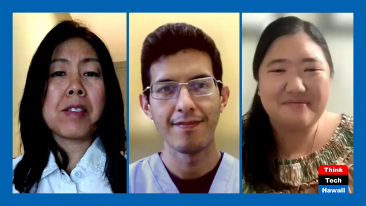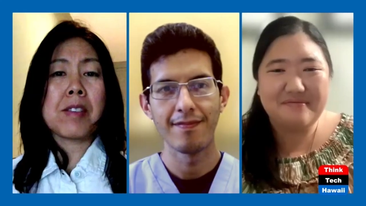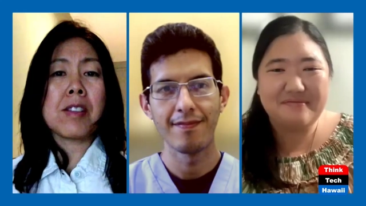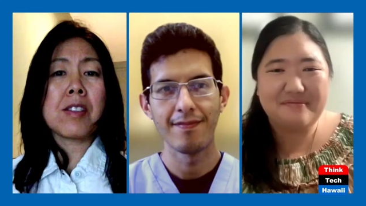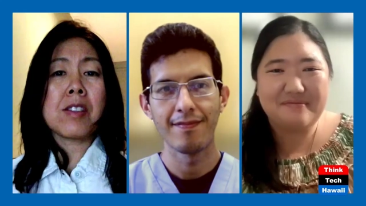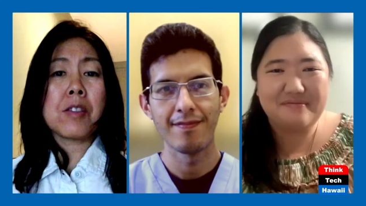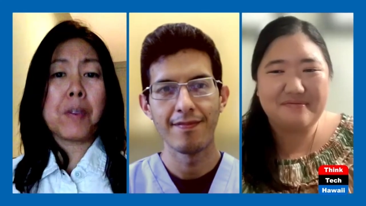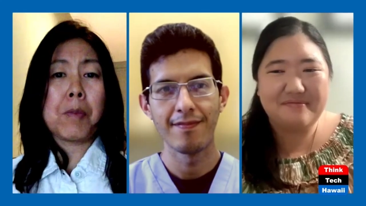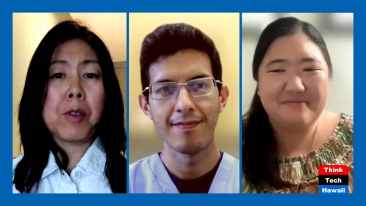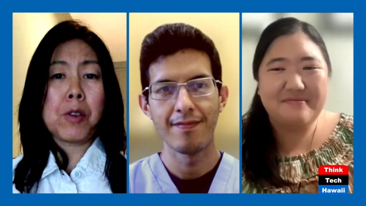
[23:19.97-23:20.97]
Speaker 1: diseases
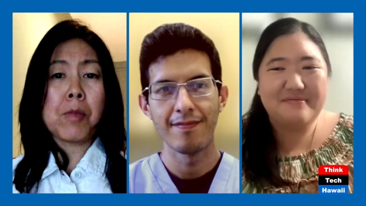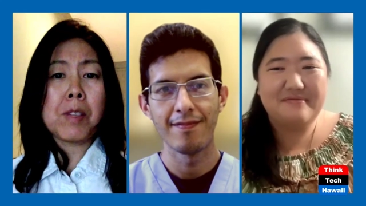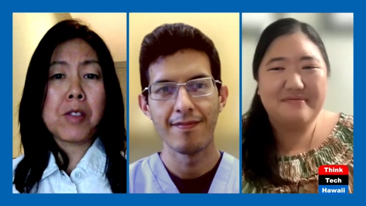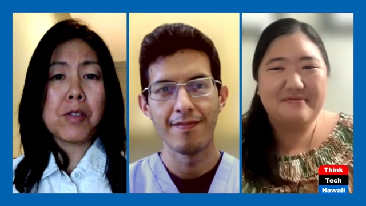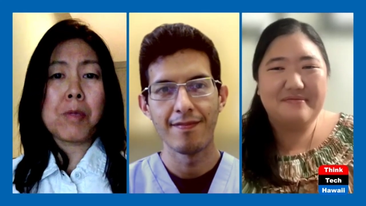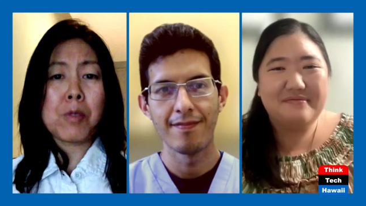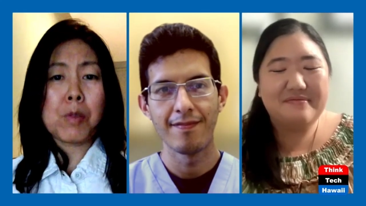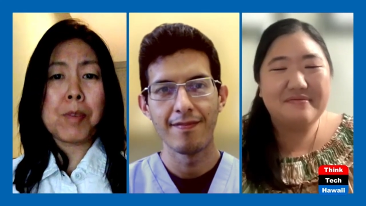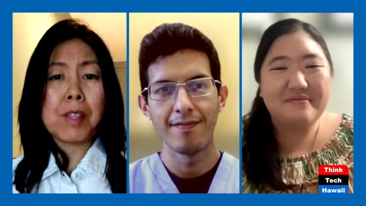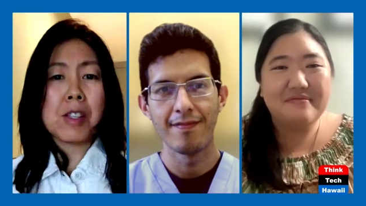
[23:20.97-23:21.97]
from humans from
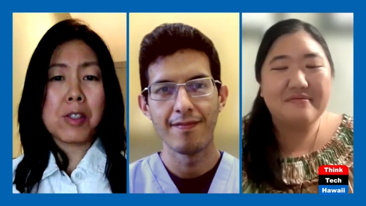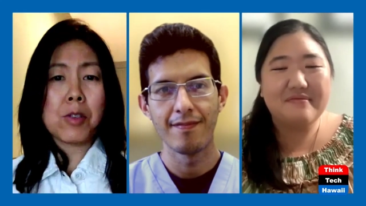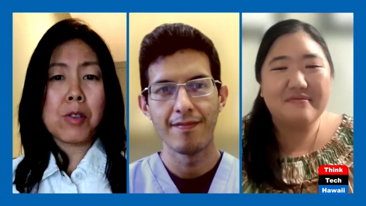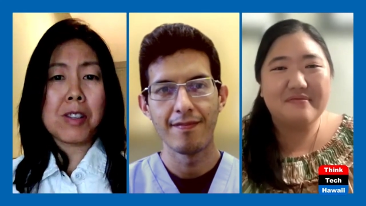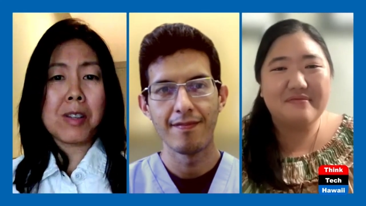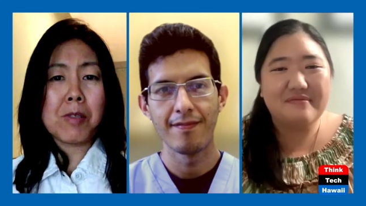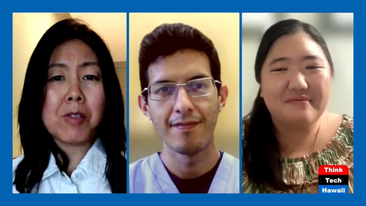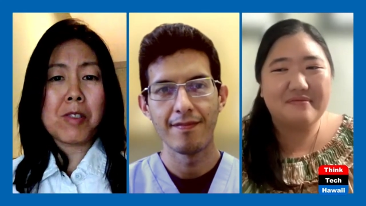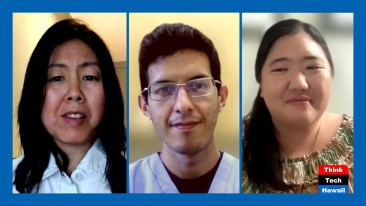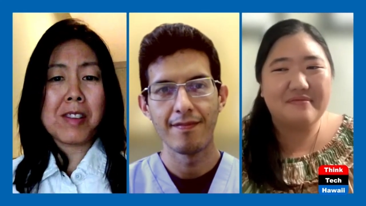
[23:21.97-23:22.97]
swimming in the sewage? I'm
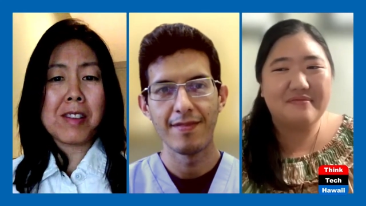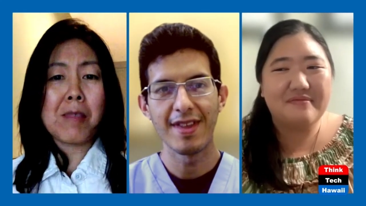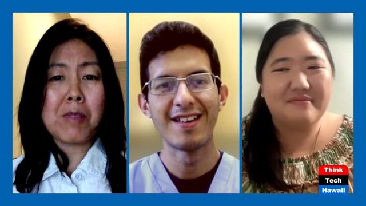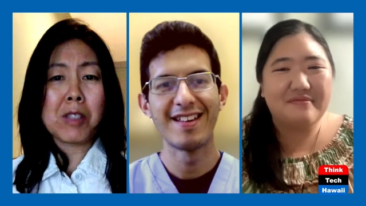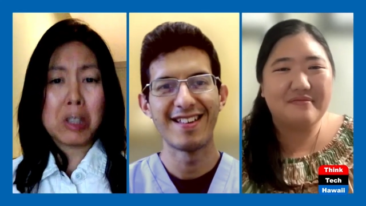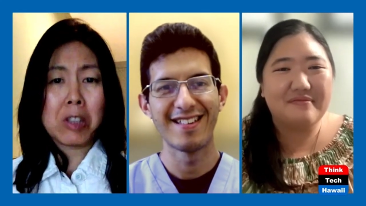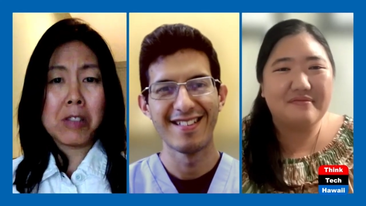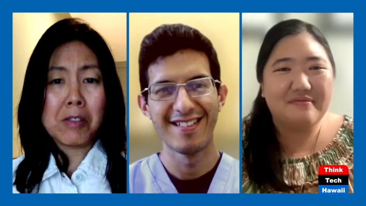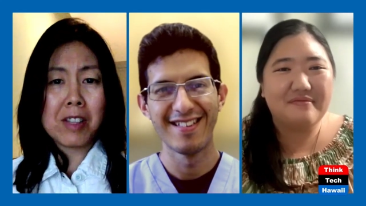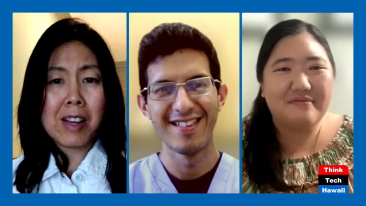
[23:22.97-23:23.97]
sure that's not really
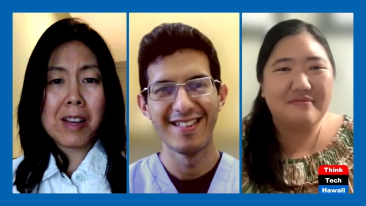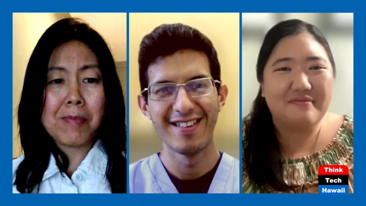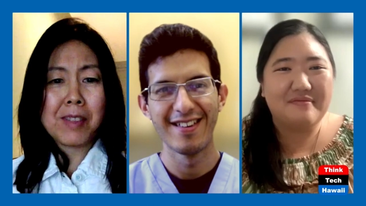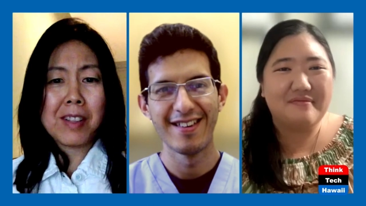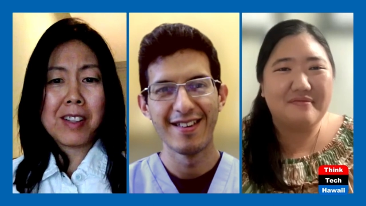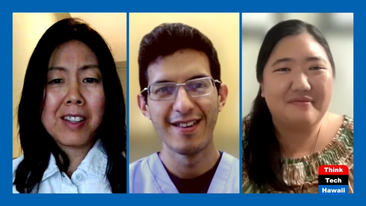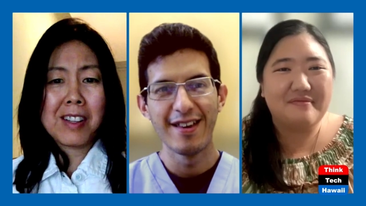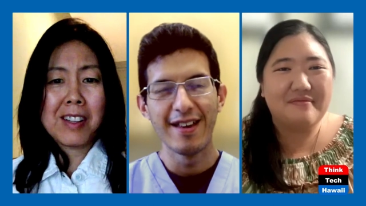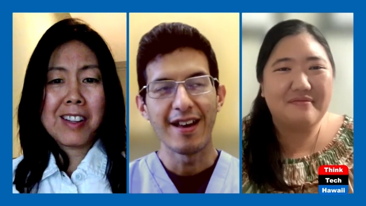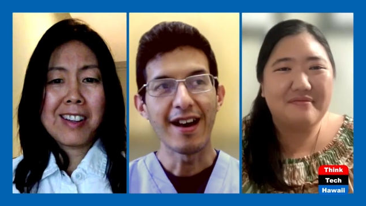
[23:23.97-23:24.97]
good for them.
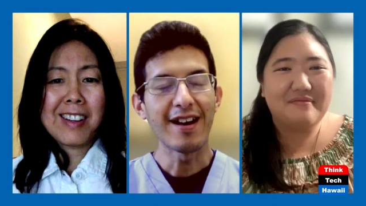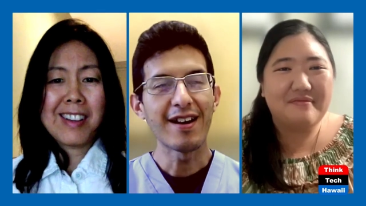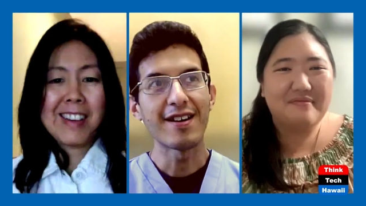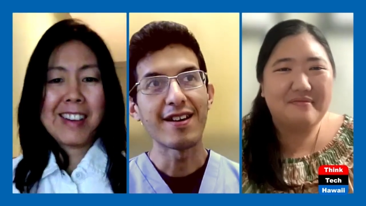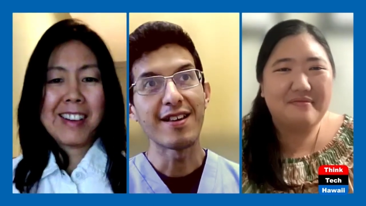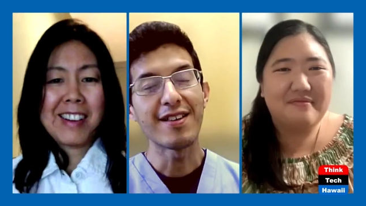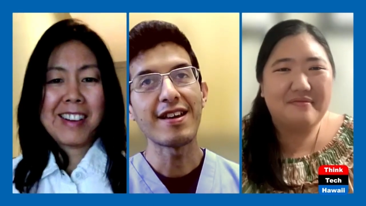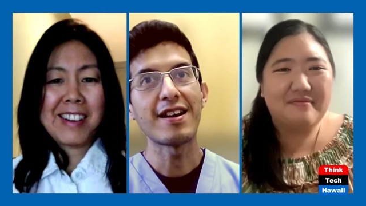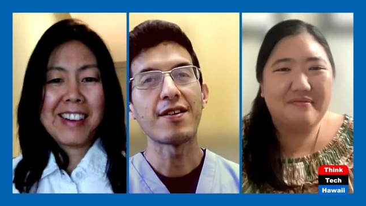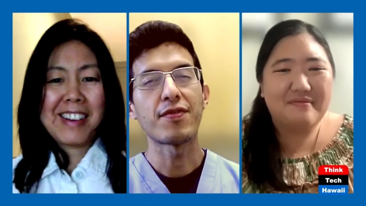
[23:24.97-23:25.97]
Speaker 2: Uh,
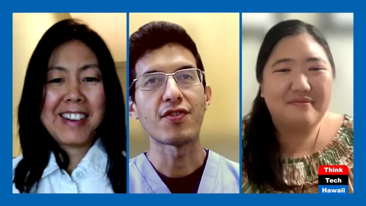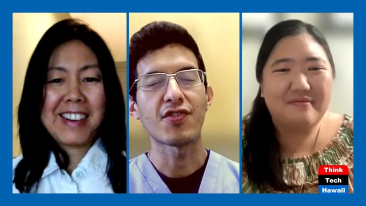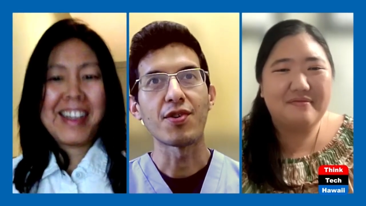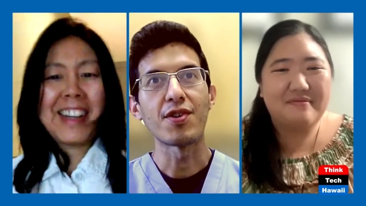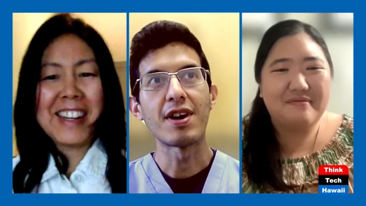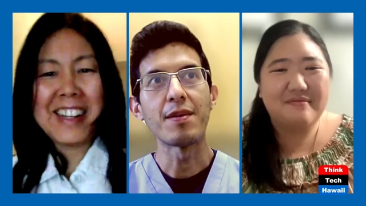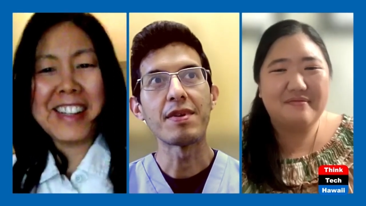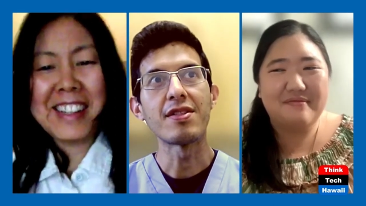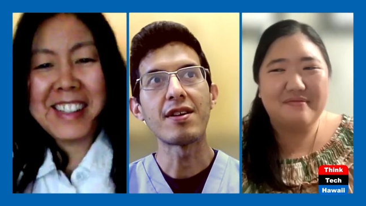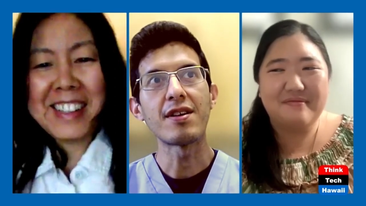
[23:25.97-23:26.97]
yeah, for sure.
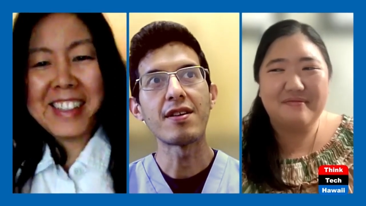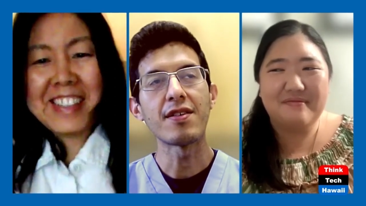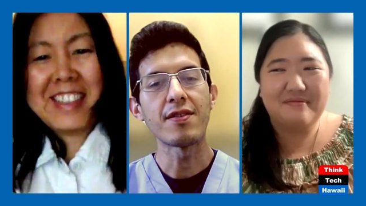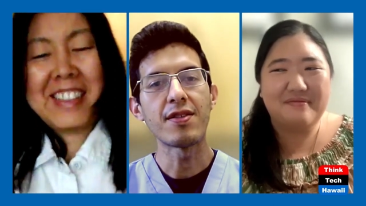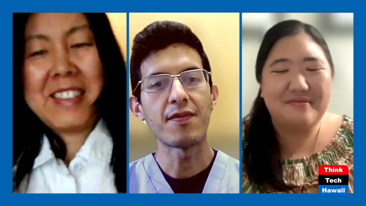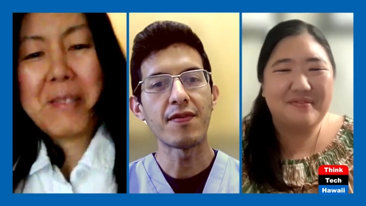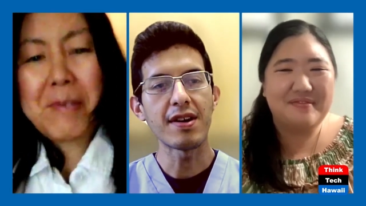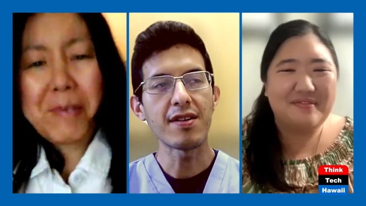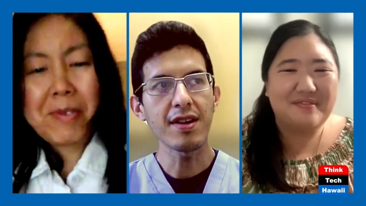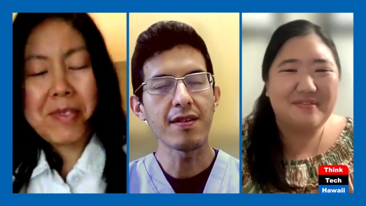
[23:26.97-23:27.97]
they're they're
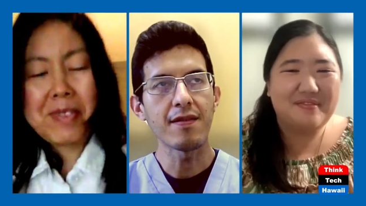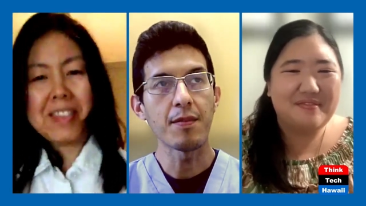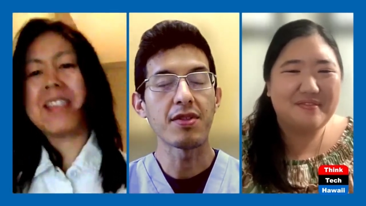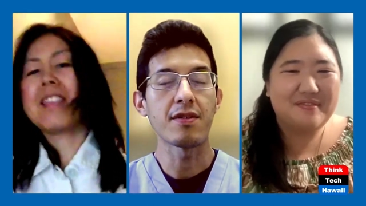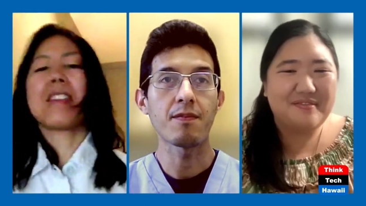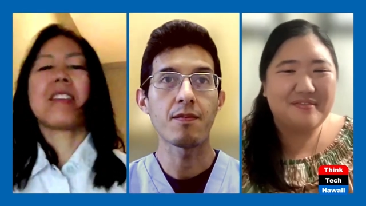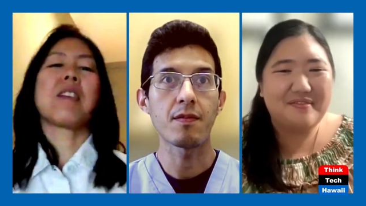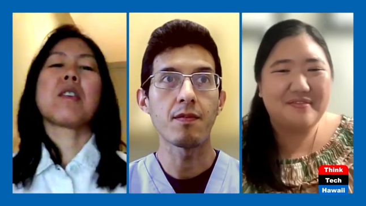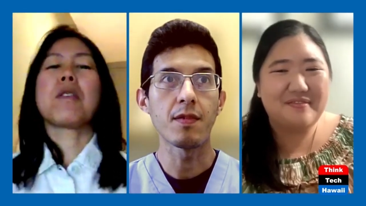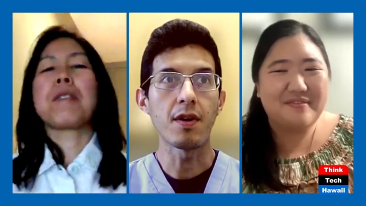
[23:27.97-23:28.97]
very. I mean,
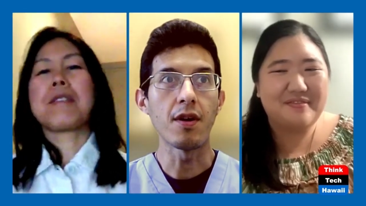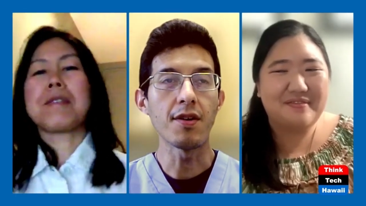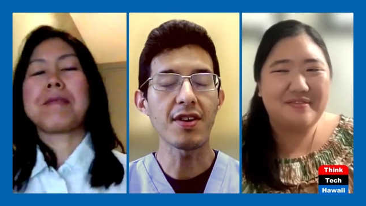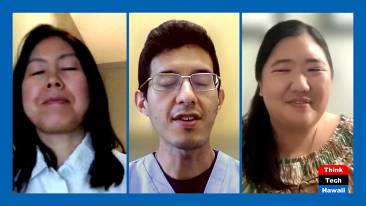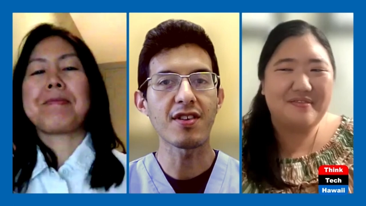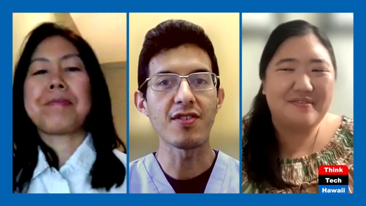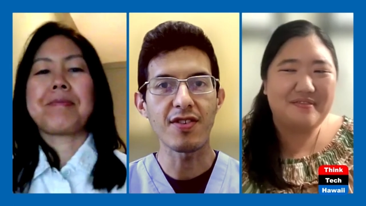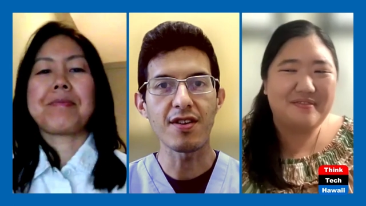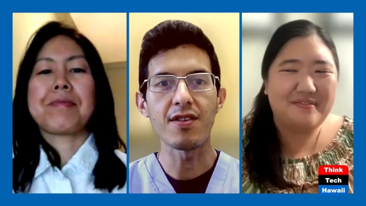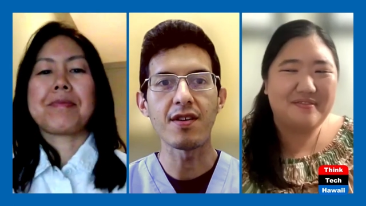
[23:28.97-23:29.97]
all things
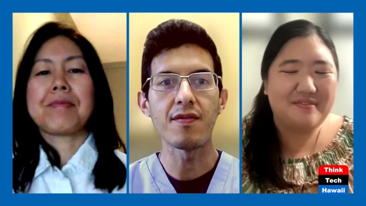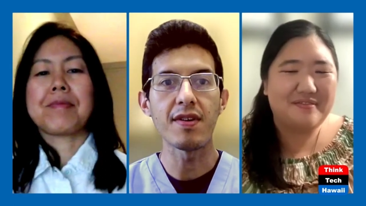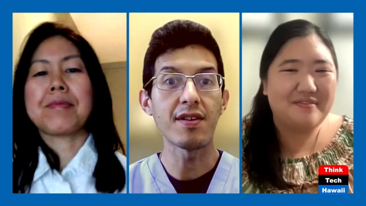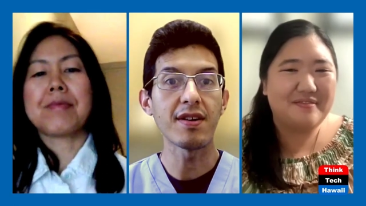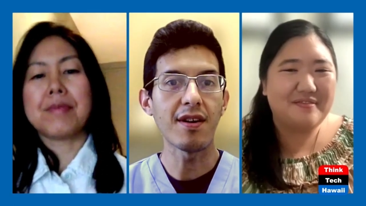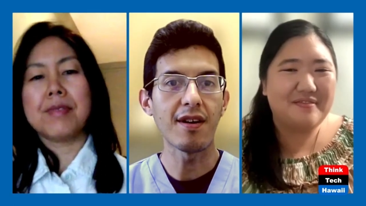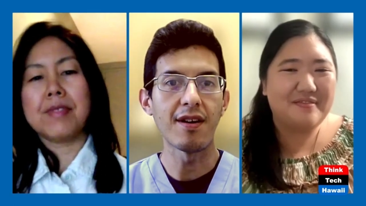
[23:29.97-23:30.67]
considered, they're very